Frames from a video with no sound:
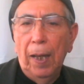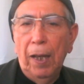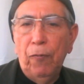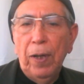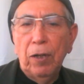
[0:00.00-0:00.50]

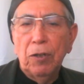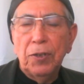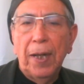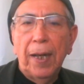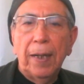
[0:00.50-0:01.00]
If we
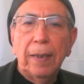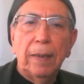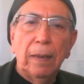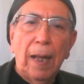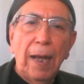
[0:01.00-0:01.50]

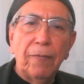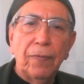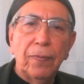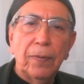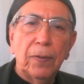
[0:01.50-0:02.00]
understand
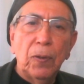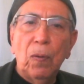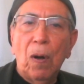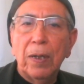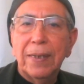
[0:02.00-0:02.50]
life
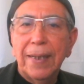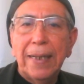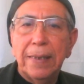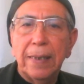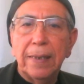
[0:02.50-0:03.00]
through our
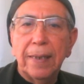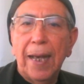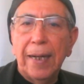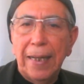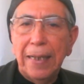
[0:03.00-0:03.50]
senses
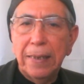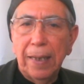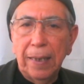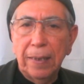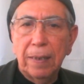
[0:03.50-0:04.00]
and
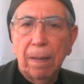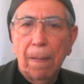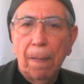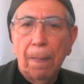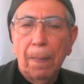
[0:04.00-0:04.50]
instincts,
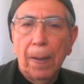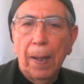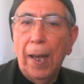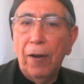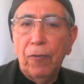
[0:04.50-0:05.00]

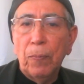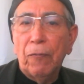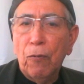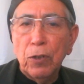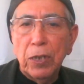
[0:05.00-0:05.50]
and from the
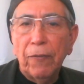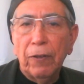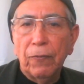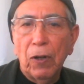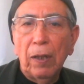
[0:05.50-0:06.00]
first
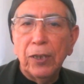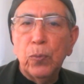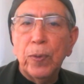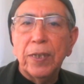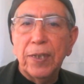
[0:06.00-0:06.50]
level of
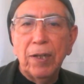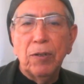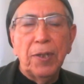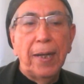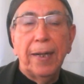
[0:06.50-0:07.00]
knowledge, which is
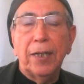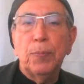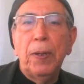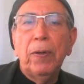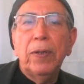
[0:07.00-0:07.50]
hearsay and
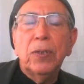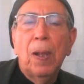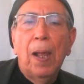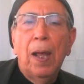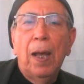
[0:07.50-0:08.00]
experience,
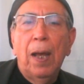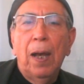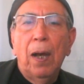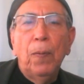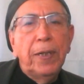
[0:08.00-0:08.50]

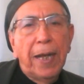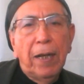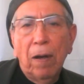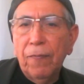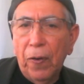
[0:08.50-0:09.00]
we
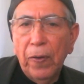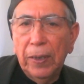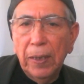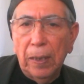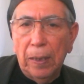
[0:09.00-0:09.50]
take on very
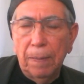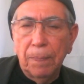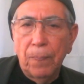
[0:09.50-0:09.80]
little.